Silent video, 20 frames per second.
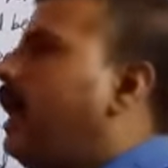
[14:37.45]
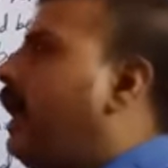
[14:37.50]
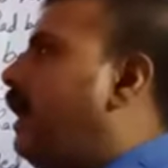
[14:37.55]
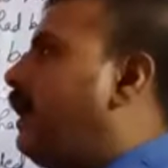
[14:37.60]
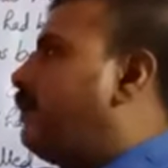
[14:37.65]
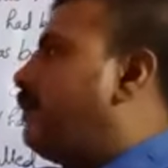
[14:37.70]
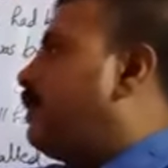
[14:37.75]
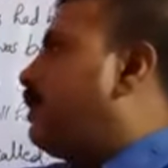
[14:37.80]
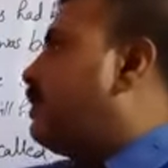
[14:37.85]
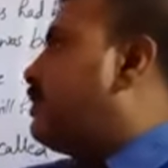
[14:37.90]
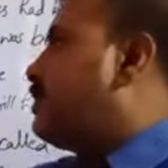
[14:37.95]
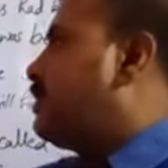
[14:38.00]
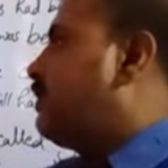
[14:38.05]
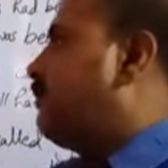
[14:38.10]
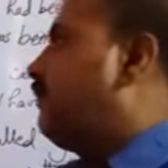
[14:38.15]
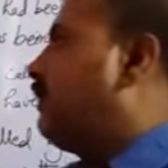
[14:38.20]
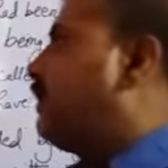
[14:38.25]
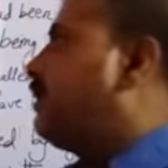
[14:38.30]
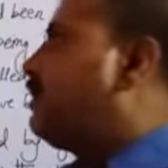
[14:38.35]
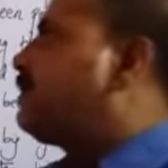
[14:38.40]
and the
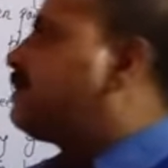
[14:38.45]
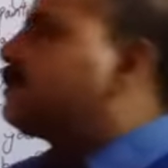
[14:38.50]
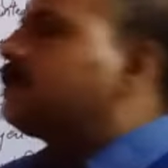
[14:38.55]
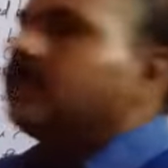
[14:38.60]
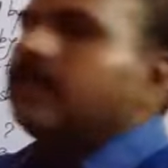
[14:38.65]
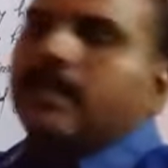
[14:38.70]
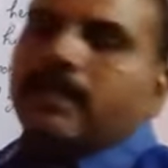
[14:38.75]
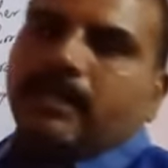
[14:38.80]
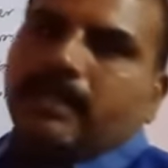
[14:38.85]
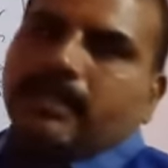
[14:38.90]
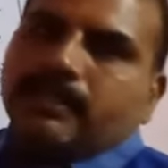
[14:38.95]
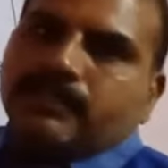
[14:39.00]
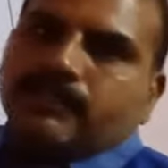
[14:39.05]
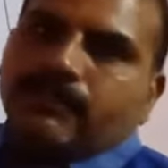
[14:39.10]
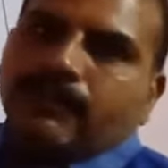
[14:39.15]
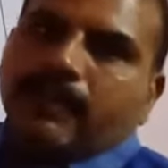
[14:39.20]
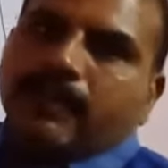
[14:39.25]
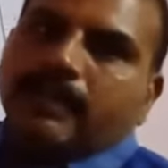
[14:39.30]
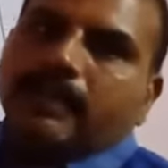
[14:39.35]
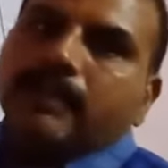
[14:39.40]
receiver is his
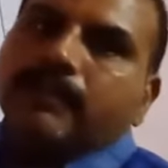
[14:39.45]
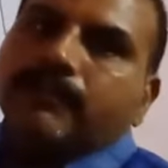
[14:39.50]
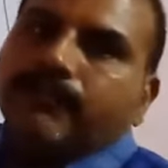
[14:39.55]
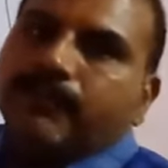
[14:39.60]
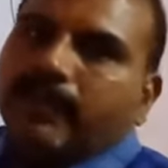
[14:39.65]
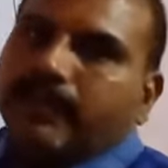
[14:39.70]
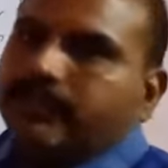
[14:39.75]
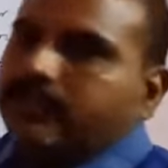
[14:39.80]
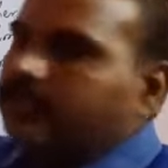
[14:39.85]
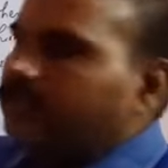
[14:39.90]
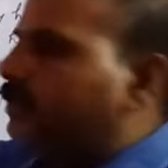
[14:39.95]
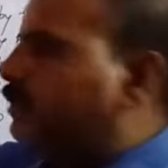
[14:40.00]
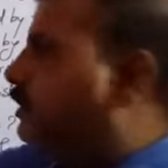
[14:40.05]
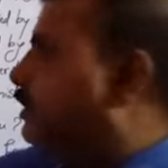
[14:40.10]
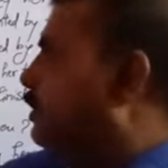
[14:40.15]
work, reflection.